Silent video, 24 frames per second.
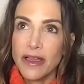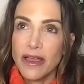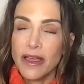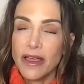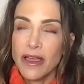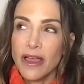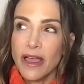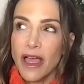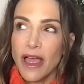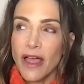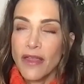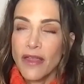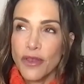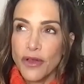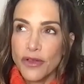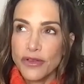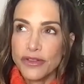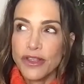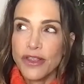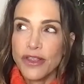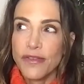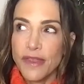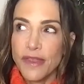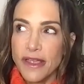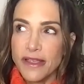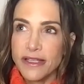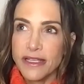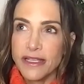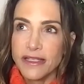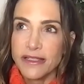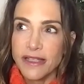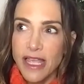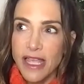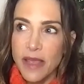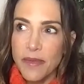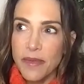And those are the things that's
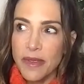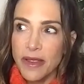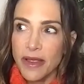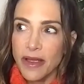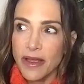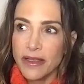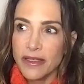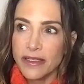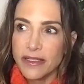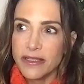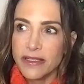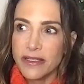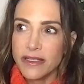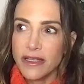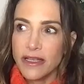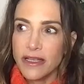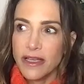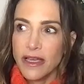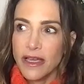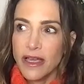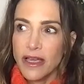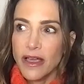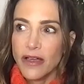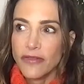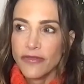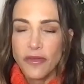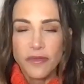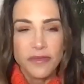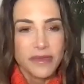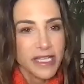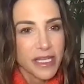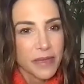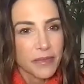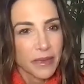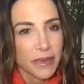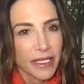keeping us from
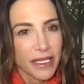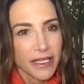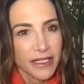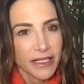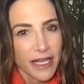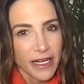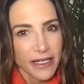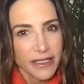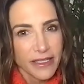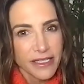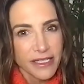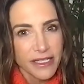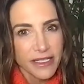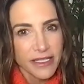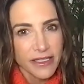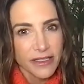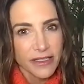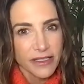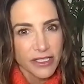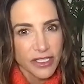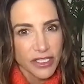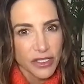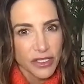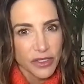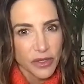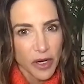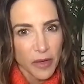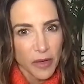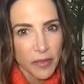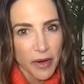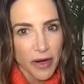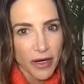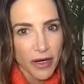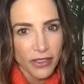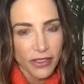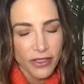deeply connecting to our
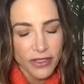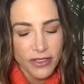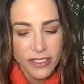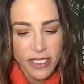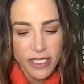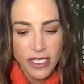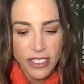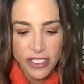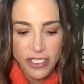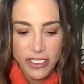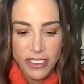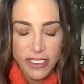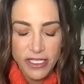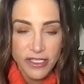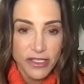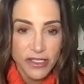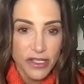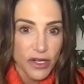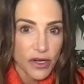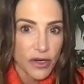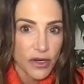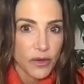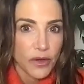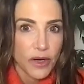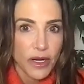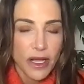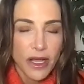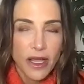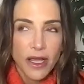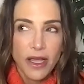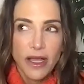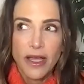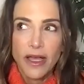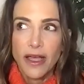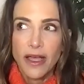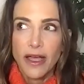partner sexually. So
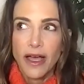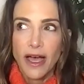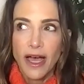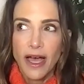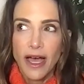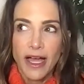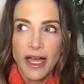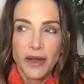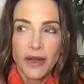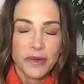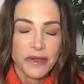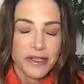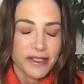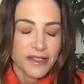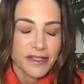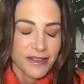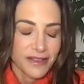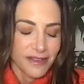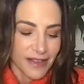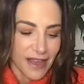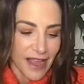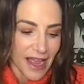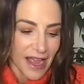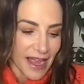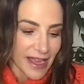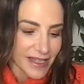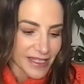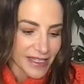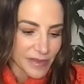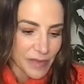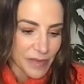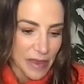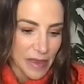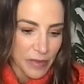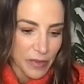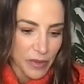I would ask
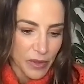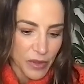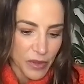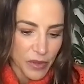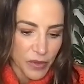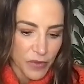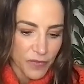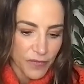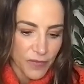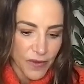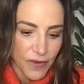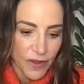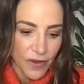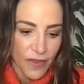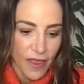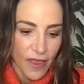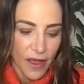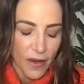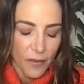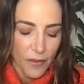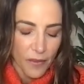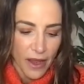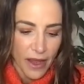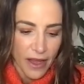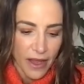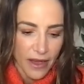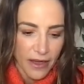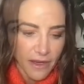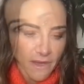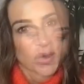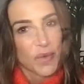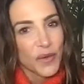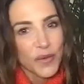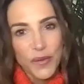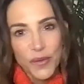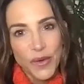people who feel that way
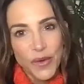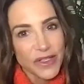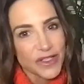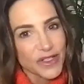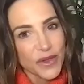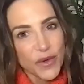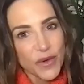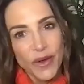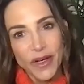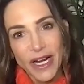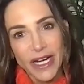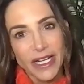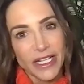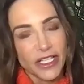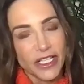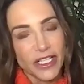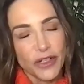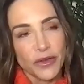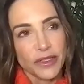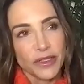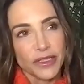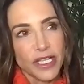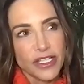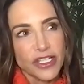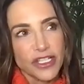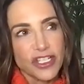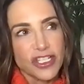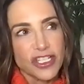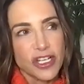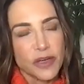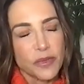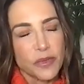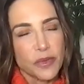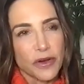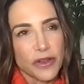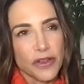what's going on in your relationship
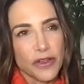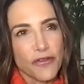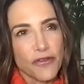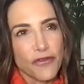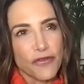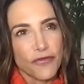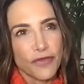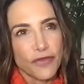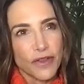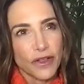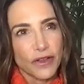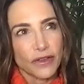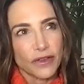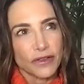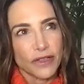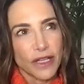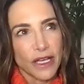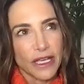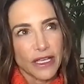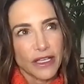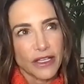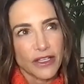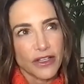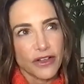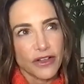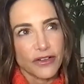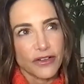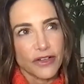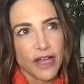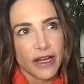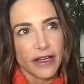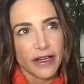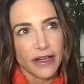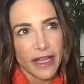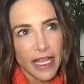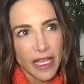where you feel like you're not
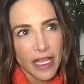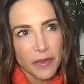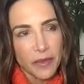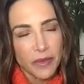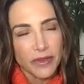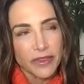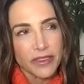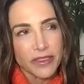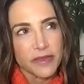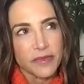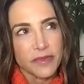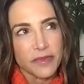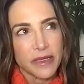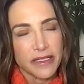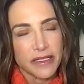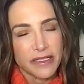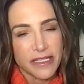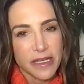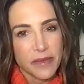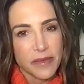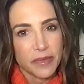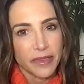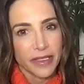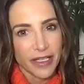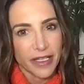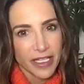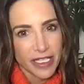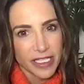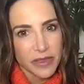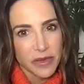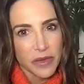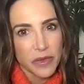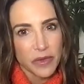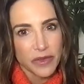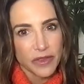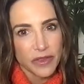able to be deeply intimate
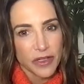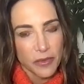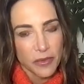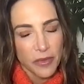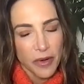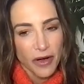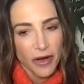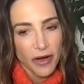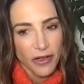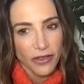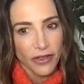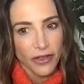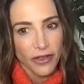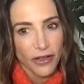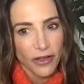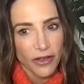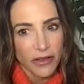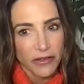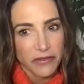with your partner